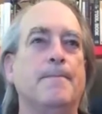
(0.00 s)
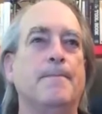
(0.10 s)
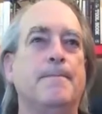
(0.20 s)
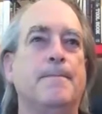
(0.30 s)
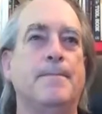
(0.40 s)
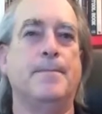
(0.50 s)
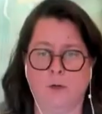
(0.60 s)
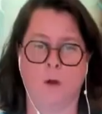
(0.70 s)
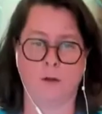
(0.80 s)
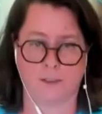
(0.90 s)
So they're going
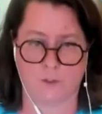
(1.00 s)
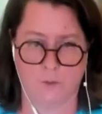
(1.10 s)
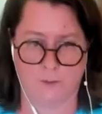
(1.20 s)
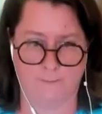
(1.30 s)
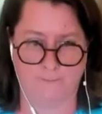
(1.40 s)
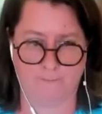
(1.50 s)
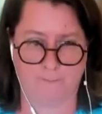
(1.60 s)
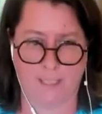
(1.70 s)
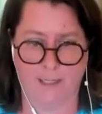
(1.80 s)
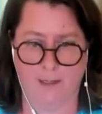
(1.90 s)
to walk us through it.
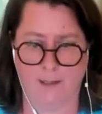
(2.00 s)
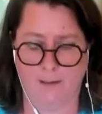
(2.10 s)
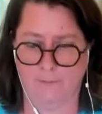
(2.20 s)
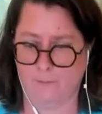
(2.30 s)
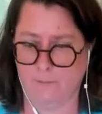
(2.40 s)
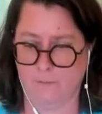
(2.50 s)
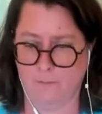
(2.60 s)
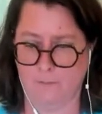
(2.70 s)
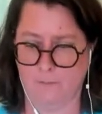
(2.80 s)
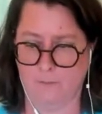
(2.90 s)
And
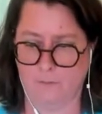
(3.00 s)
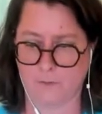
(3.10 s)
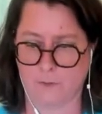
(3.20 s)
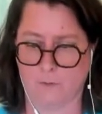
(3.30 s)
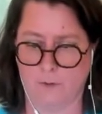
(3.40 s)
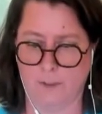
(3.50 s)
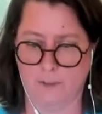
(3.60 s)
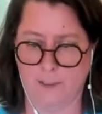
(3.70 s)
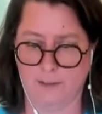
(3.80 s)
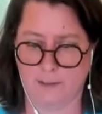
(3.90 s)
so that
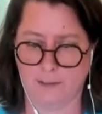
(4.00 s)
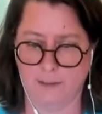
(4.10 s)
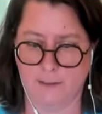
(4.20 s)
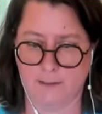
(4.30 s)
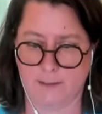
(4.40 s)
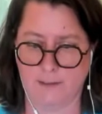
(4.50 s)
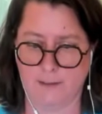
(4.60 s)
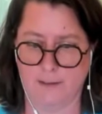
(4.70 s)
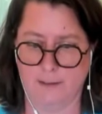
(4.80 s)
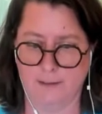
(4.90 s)

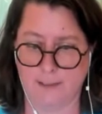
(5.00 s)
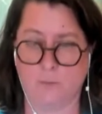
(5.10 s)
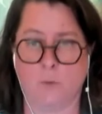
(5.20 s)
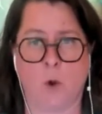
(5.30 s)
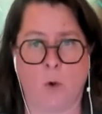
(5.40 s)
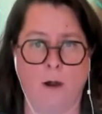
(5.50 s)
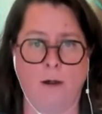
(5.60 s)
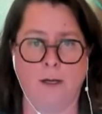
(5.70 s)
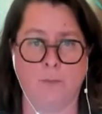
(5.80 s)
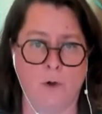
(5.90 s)
it doesn't
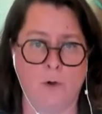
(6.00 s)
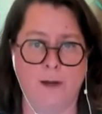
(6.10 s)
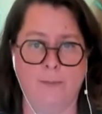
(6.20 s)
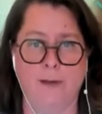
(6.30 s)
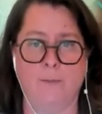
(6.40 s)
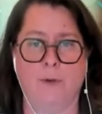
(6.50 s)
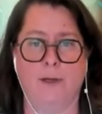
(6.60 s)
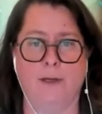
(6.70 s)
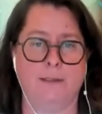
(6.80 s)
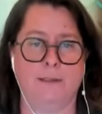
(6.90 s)
require any programming,
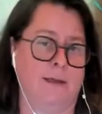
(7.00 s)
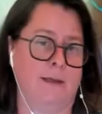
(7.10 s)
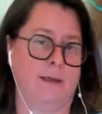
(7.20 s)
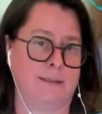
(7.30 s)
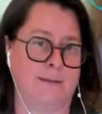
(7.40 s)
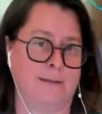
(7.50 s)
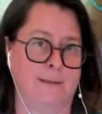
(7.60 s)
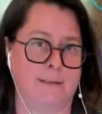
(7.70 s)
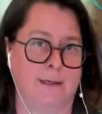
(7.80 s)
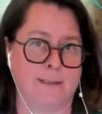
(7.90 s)
but it
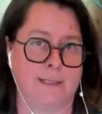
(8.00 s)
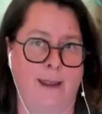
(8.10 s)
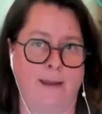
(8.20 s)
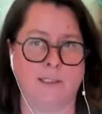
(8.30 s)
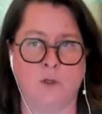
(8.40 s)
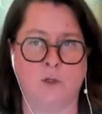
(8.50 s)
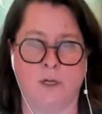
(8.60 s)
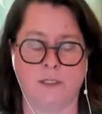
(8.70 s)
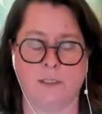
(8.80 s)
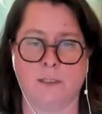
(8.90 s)
does ask you
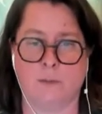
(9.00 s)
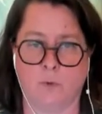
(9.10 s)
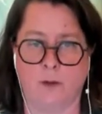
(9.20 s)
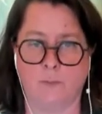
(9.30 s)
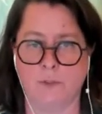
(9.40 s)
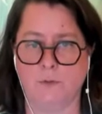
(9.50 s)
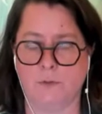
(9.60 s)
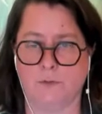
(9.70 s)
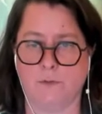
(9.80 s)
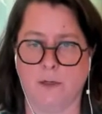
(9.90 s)
questions that prompt
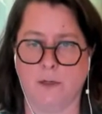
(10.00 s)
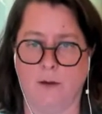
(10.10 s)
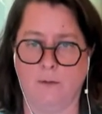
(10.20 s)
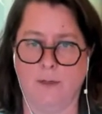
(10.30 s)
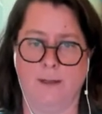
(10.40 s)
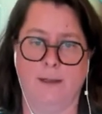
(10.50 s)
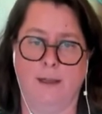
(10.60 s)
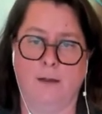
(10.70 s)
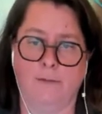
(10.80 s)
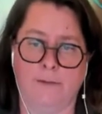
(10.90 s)
you to think about
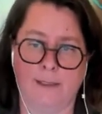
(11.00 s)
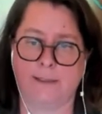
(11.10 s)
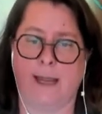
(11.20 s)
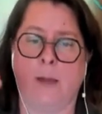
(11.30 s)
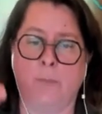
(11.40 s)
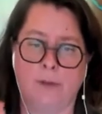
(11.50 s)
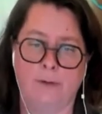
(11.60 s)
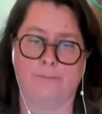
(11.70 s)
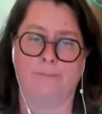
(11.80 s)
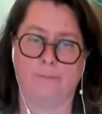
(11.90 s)
how things
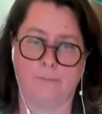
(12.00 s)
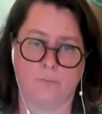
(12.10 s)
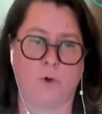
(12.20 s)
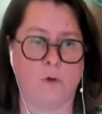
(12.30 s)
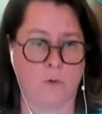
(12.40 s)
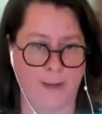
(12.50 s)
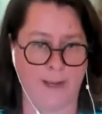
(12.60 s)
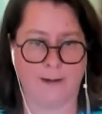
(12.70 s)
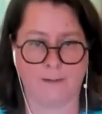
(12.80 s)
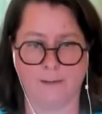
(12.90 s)
happen
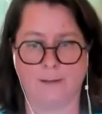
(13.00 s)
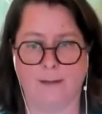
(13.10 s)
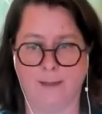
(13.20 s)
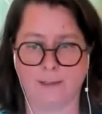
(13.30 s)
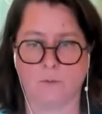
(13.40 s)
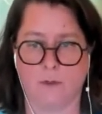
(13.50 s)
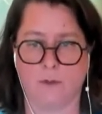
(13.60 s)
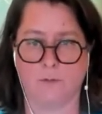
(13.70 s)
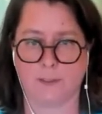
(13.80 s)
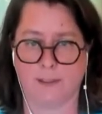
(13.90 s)
programmatically. And that's
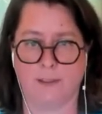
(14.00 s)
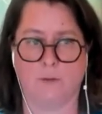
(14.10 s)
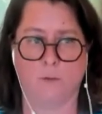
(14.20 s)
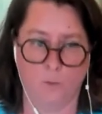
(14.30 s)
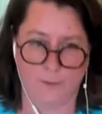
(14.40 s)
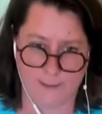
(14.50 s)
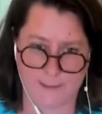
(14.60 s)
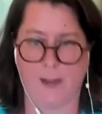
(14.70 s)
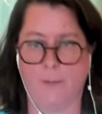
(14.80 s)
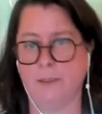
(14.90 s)
where it was like, when
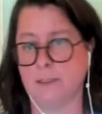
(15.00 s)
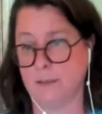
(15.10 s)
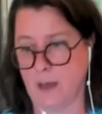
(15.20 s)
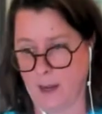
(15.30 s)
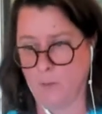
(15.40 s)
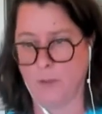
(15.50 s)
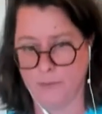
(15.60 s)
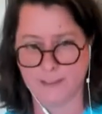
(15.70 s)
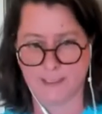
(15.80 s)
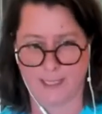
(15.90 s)
this happens, I
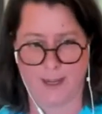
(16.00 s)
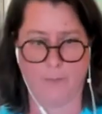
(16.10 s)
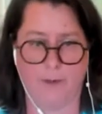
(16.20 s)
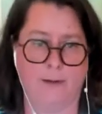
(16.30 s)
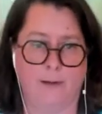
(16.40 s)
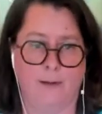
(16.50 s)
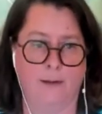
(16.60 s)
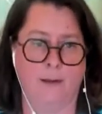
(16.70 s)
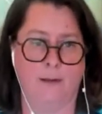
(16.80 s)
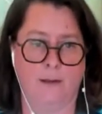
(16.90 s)
want this to happen.
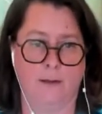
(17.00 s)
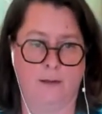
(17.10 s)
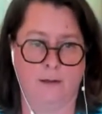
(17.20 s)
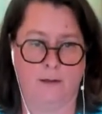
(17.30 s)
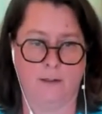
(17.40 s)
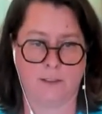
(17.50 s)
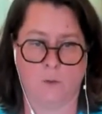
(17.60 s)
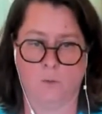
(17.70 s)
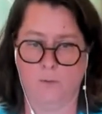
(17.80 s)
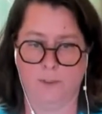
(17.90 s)
All right,
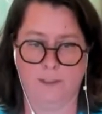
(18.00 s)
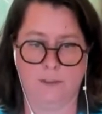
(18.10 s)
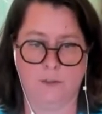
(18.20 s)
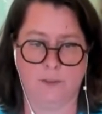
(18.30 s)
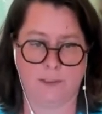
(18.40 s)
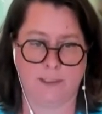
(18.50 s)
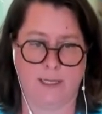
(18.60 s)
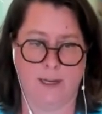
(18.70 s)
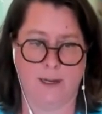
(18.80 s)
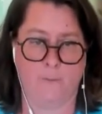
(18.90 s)
so what we're going to do is
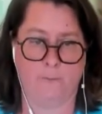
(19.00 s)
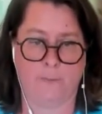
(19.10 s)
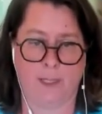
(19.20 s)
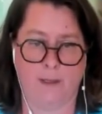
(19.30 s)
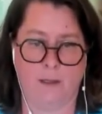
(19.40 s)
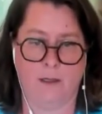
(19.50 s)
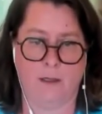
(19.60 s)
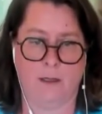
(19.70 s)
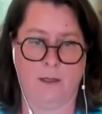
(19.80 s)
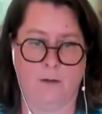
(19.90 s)
say,
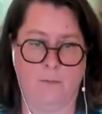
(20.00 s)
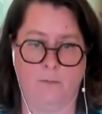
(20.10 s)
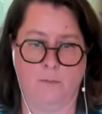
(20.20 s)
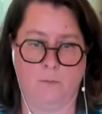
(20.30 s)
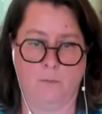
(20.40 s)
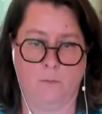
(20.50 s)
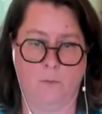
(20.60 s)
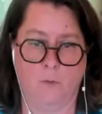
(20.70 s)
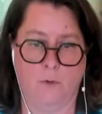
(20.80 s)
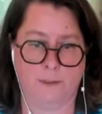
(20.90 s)

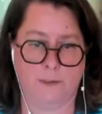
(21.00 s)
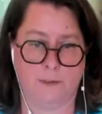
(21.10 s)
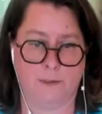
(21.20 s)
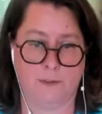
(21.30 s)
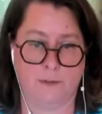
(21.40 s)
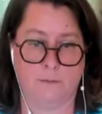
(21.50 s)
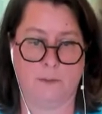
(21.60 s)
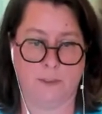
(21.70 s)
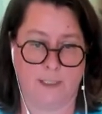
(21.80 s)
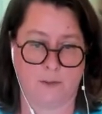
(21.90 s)
we want to
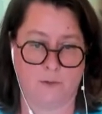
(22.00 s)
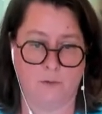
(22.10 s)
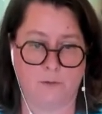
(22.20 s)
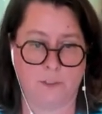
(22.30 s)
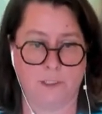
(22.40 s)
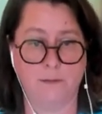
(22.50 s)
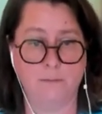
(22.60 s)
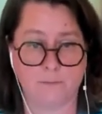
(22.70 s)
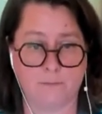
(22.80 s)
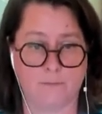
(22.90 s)
connect our Google Sheet.